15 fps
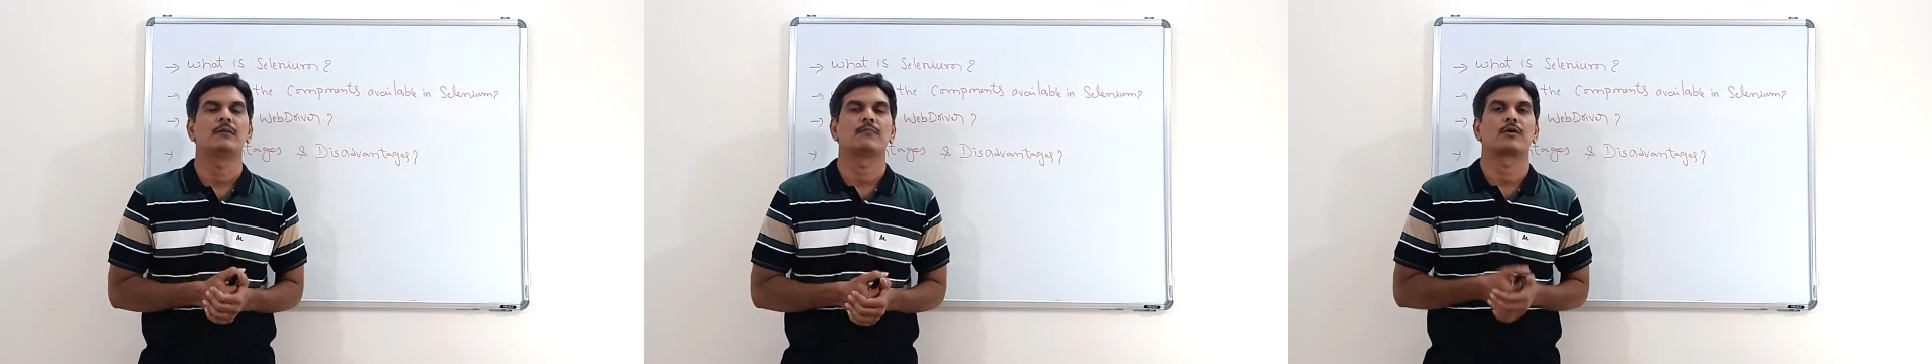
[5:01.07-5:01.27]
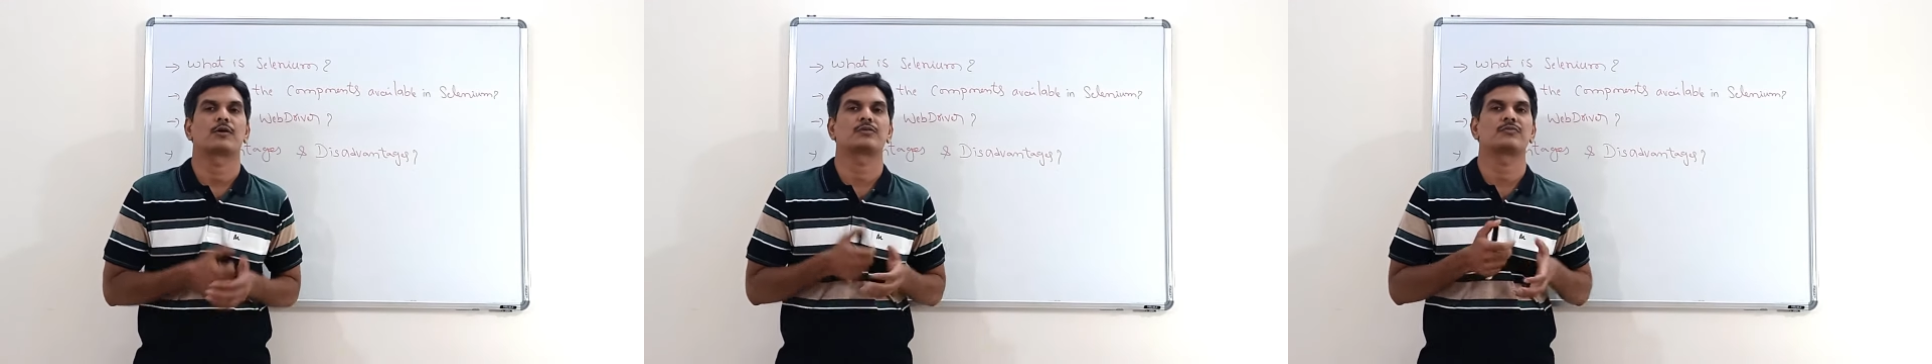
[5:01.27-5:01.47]

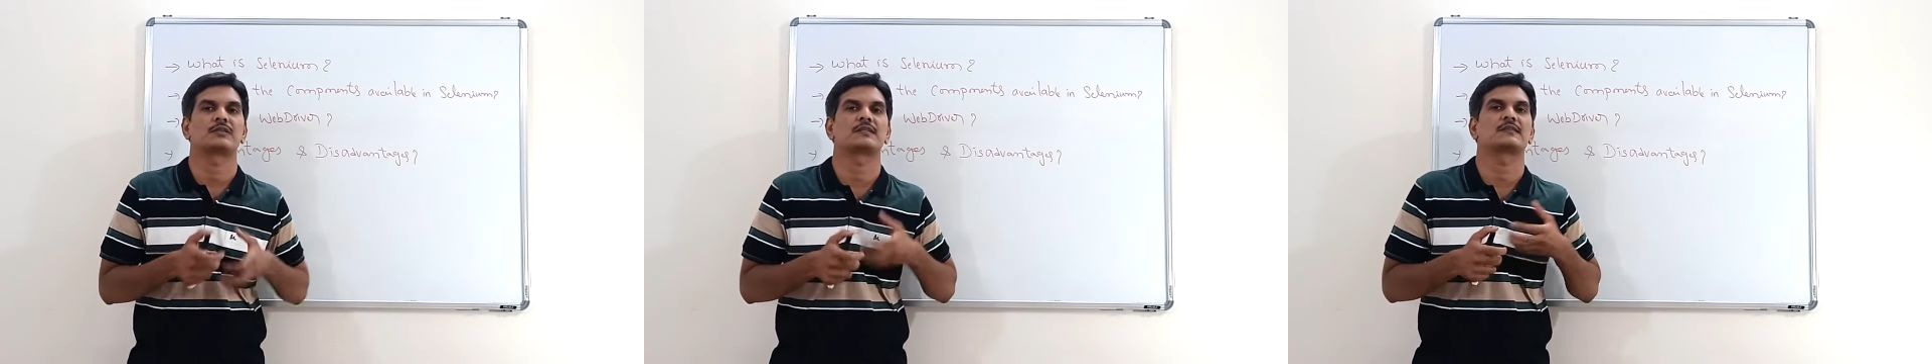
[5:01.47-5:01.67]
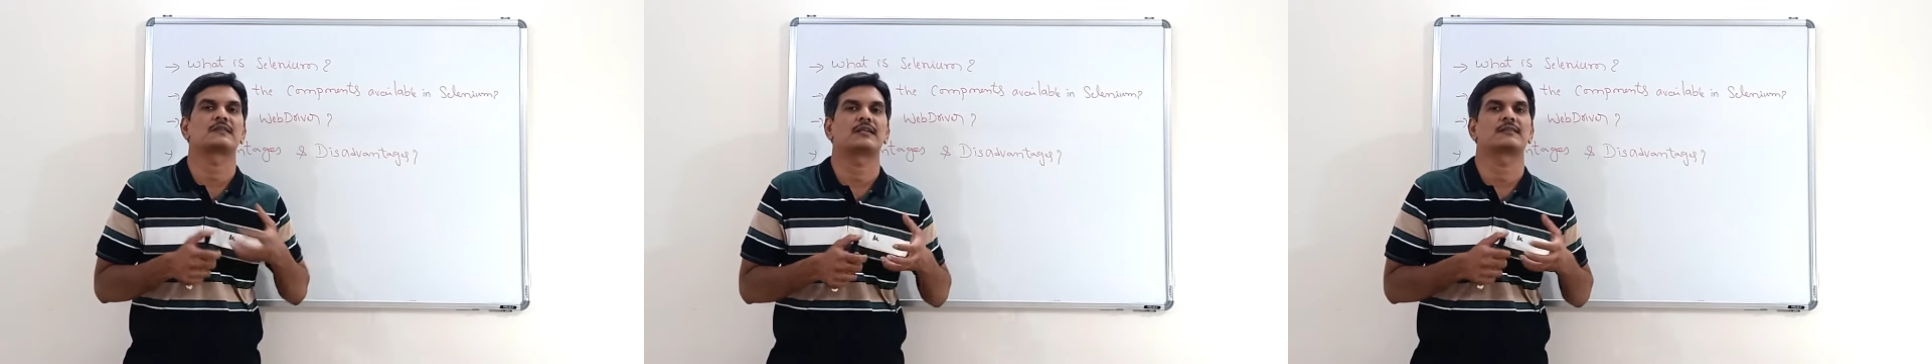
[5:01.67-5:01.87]
because
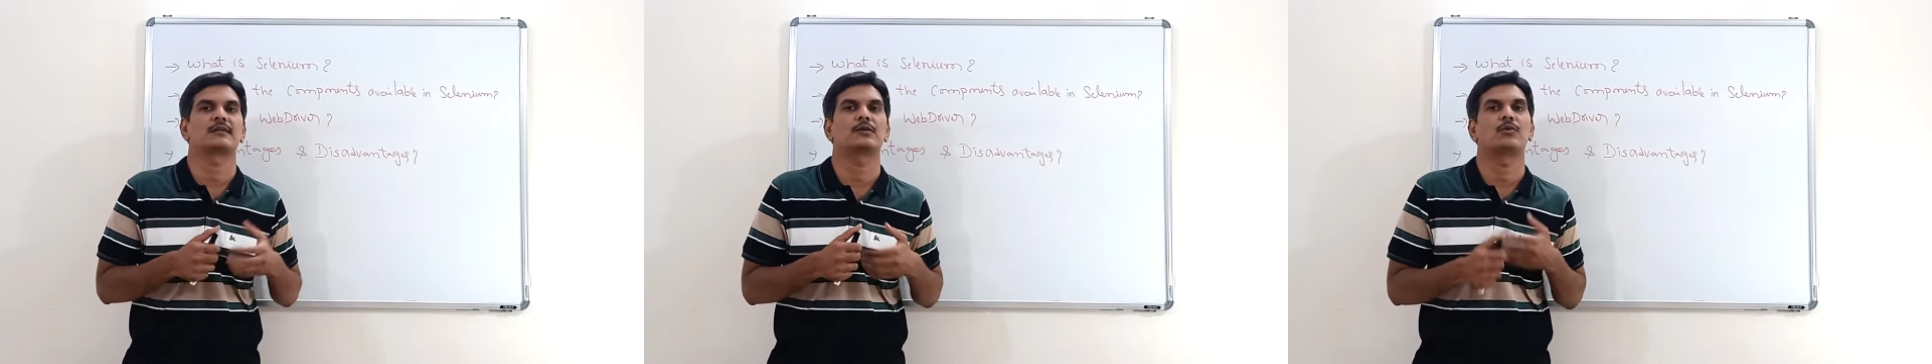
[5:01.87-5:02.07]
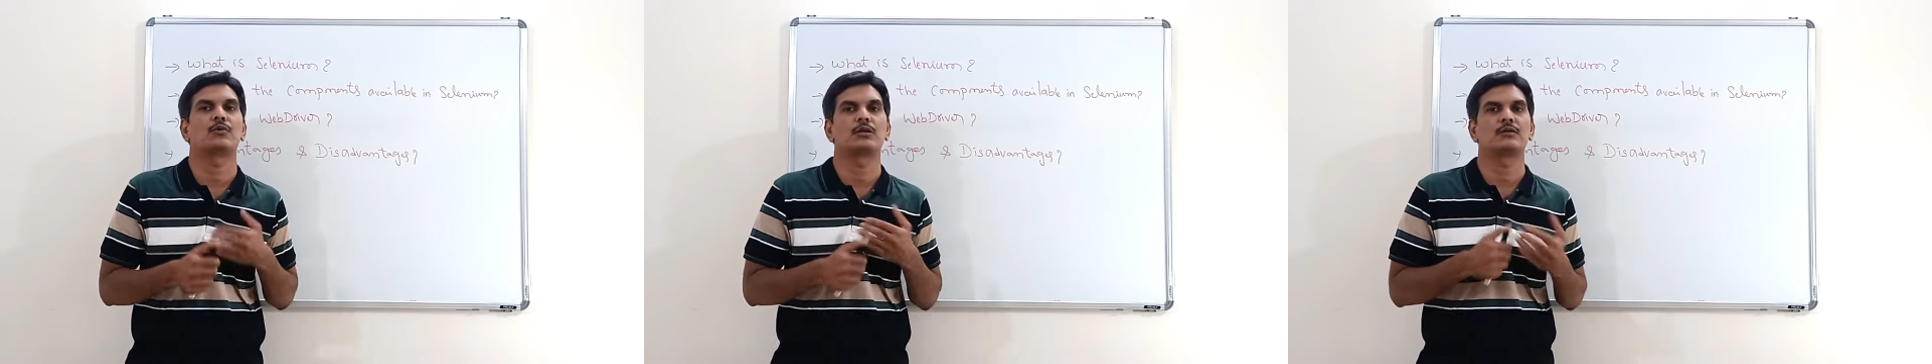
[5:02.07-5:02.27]
which is
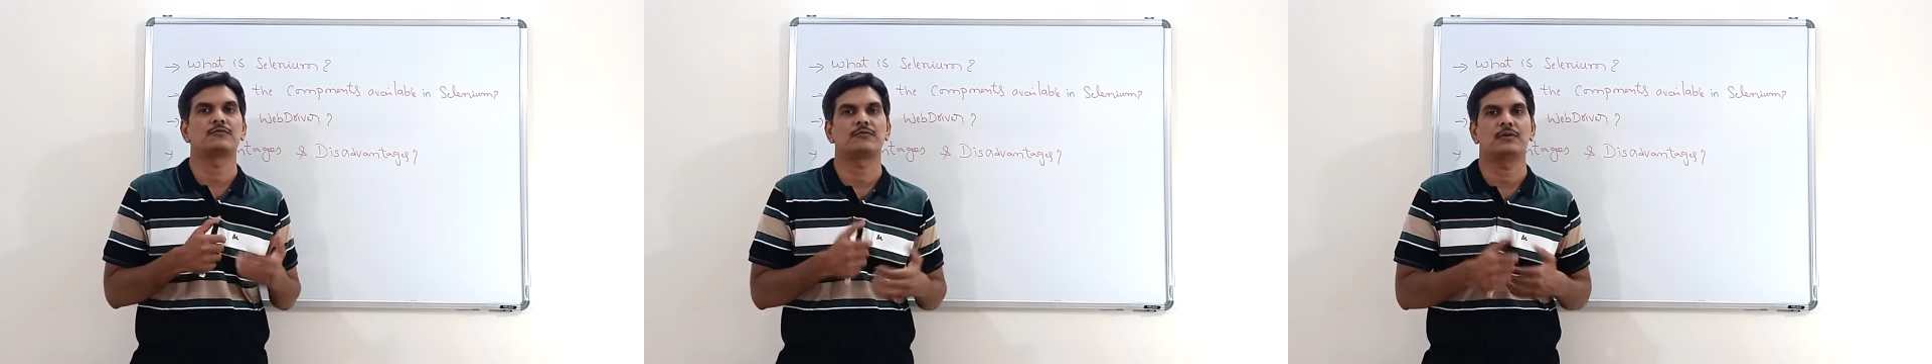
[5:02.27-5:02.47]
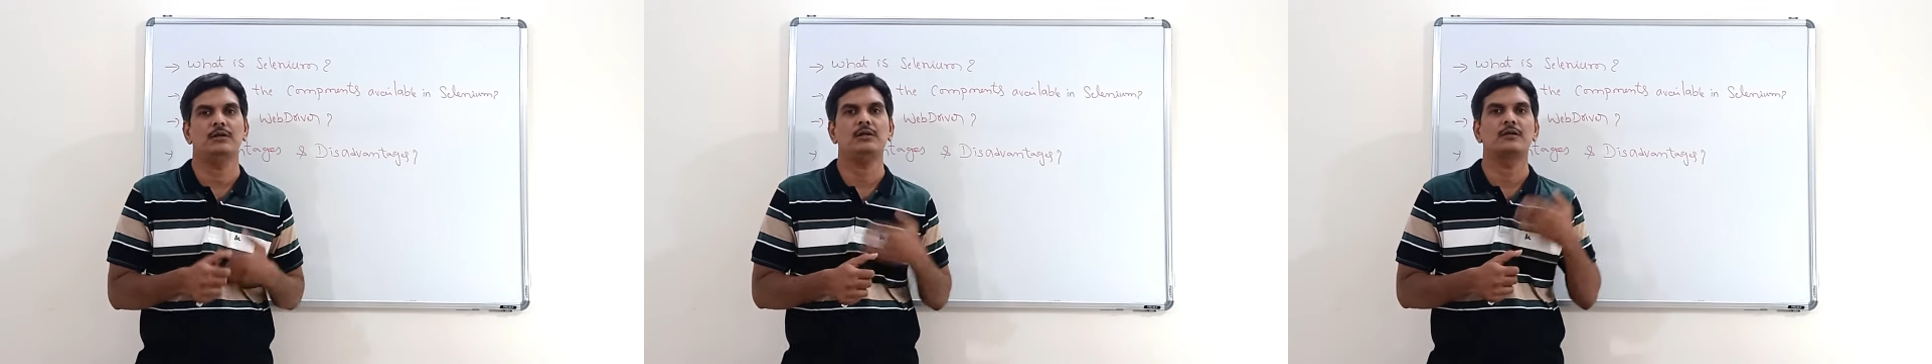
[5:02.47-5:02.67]
designed only
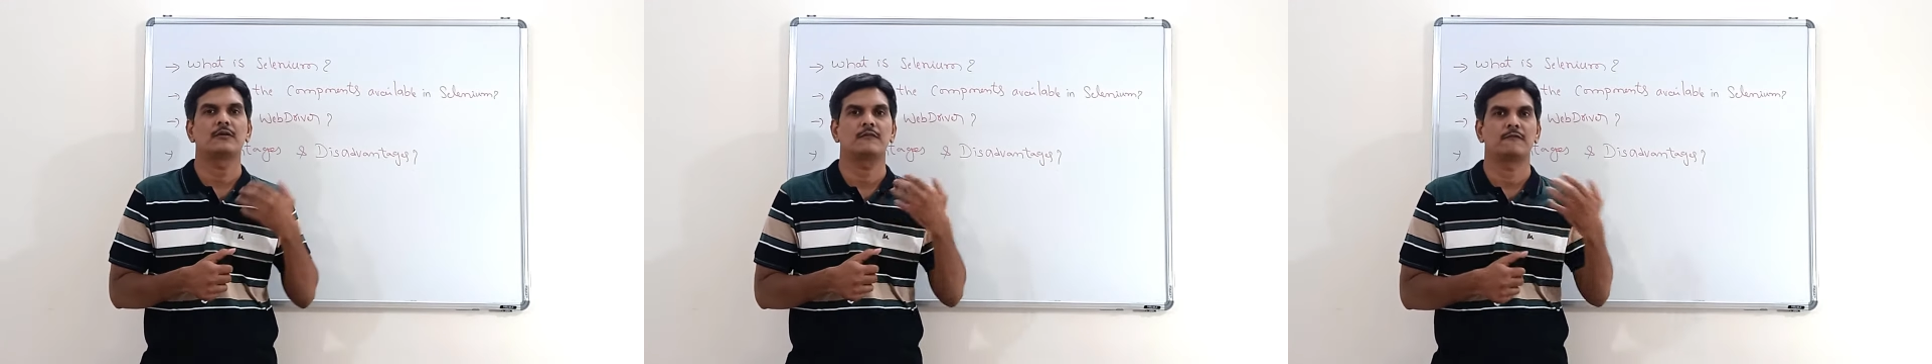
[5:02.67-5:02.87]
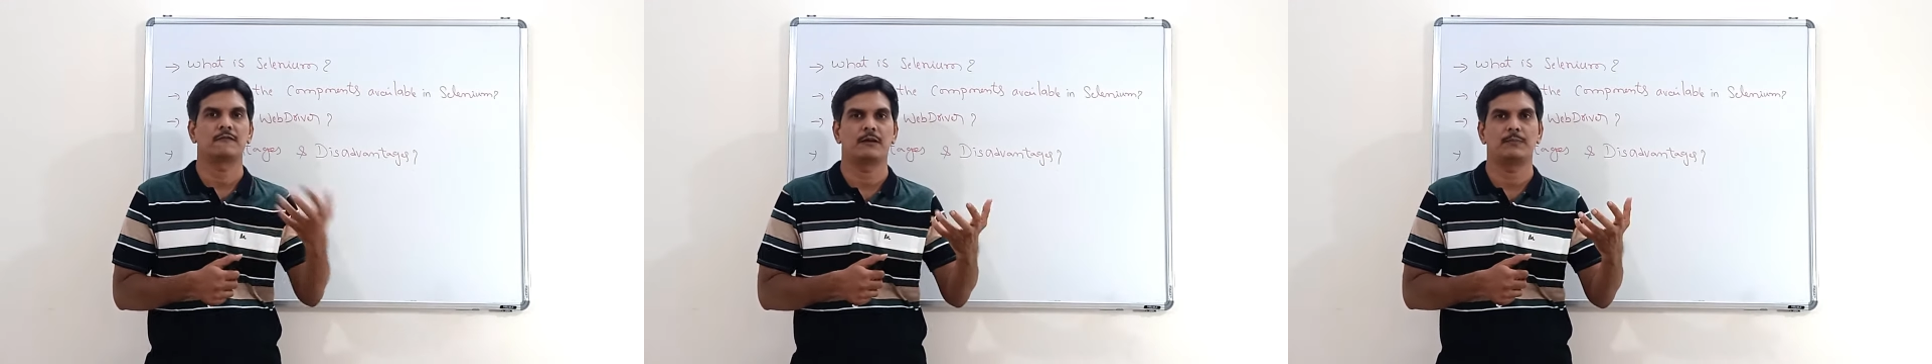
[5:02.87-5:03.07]
for
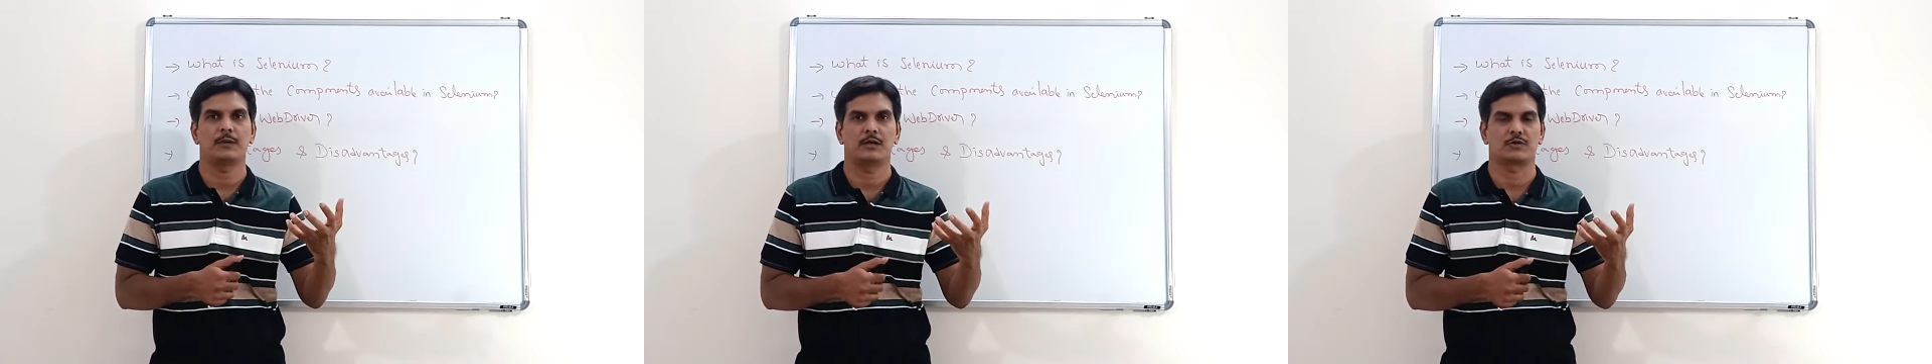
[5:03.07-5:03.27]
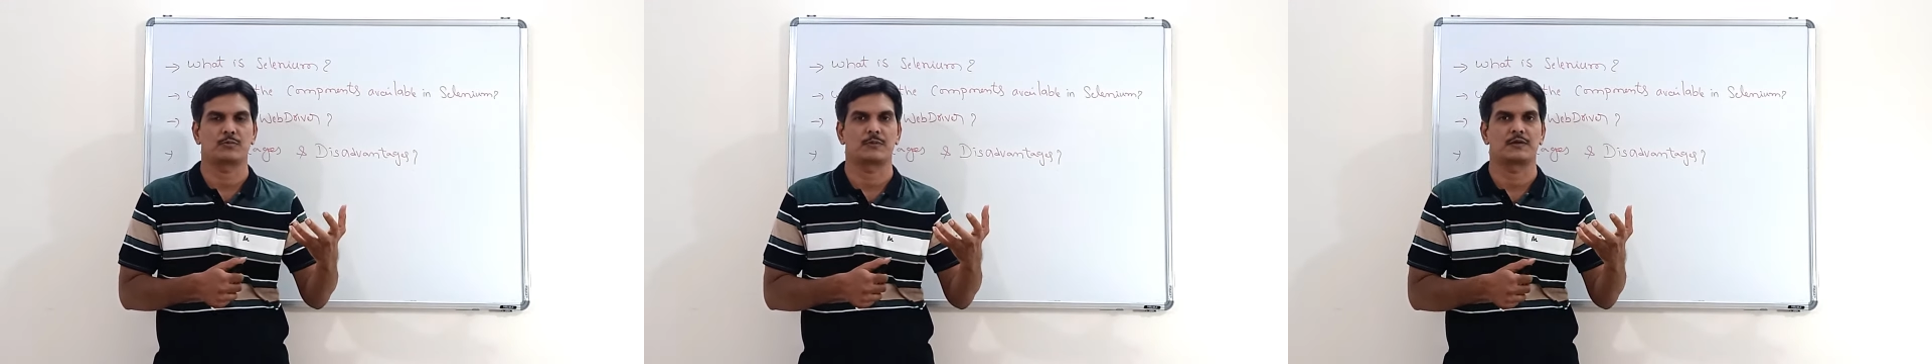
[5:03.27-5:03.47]
web
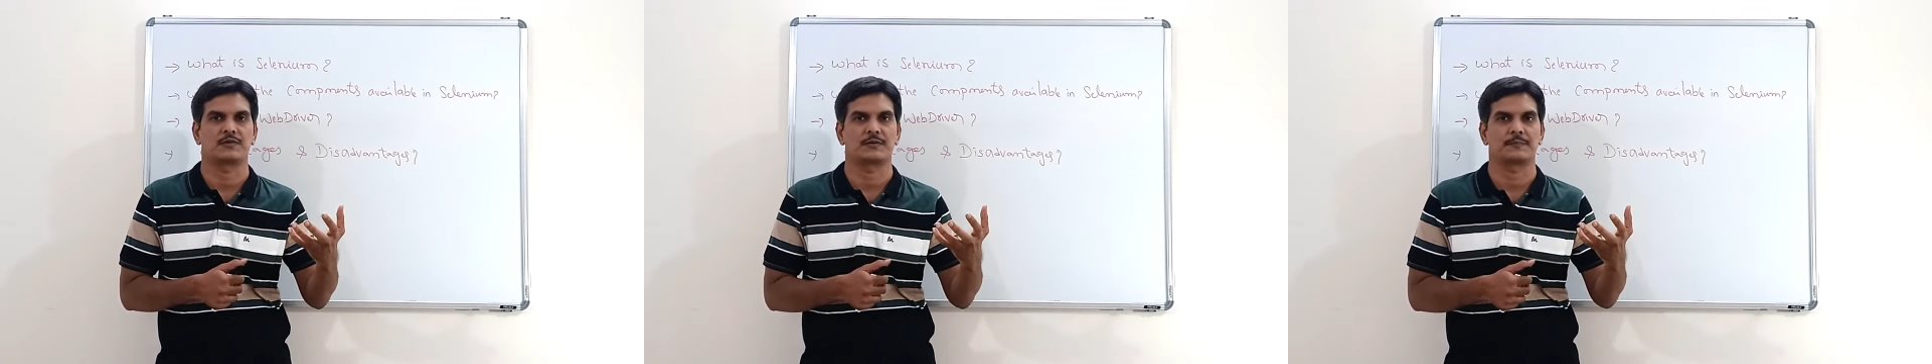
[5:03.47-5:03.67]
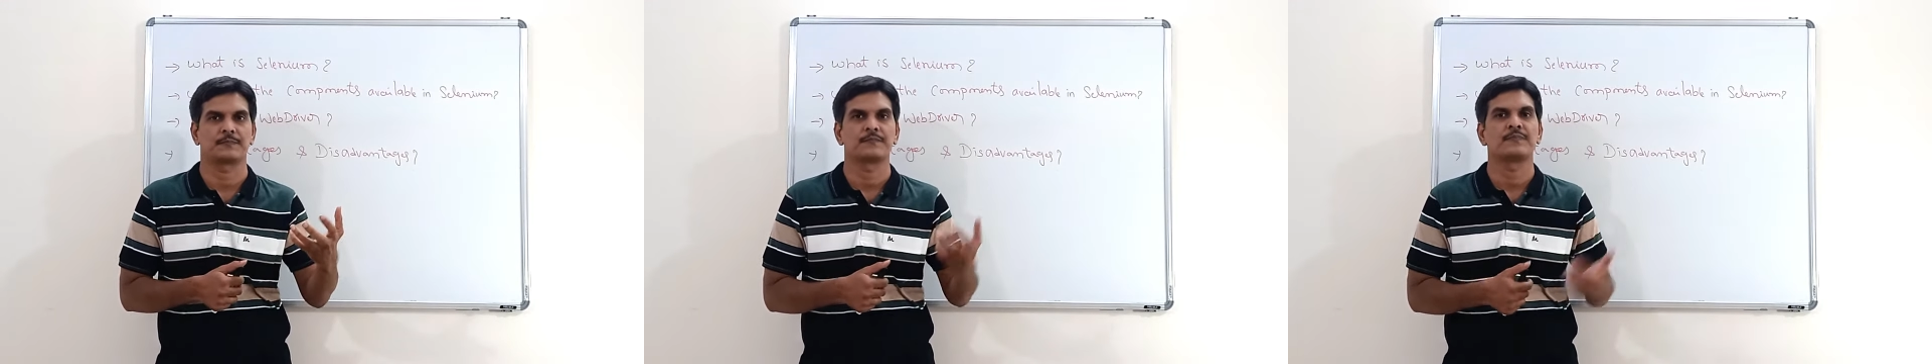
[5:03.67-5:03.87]

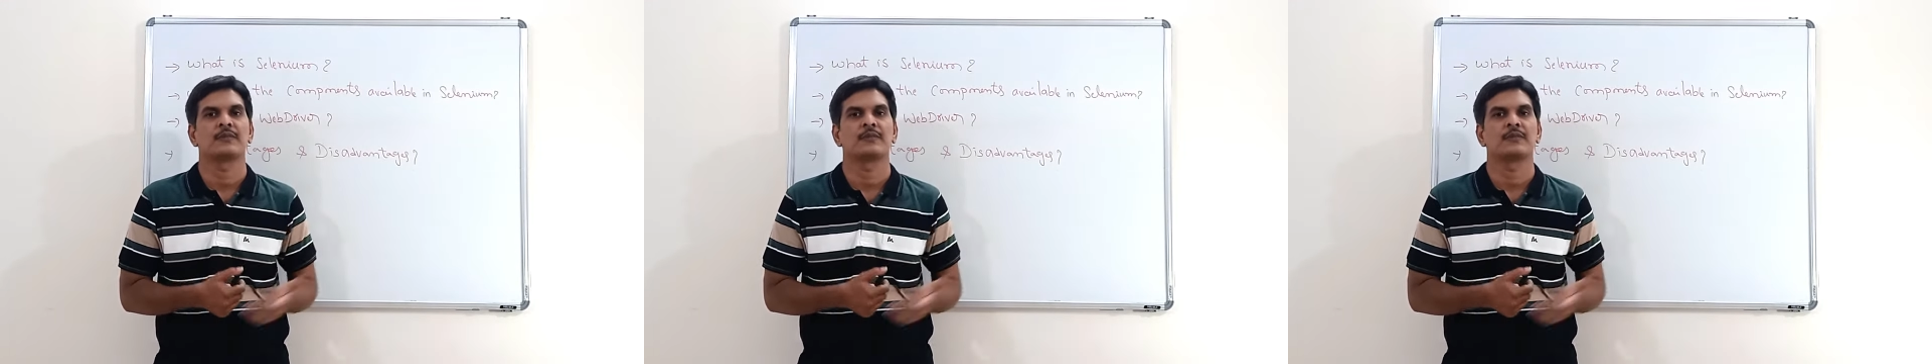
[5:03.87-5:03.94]
automation.